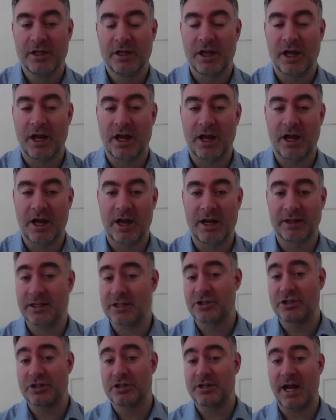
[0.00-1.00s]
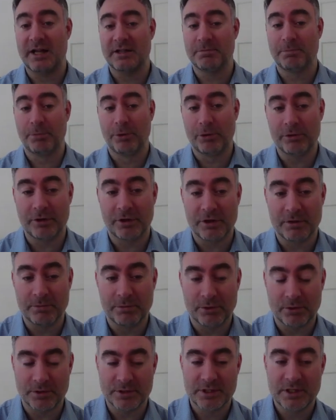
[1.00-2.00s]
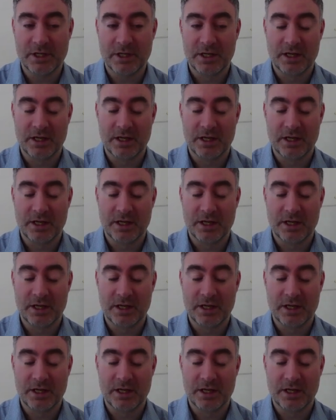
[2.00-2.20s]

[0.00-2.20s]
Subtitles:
and let's just add a pawn on the board,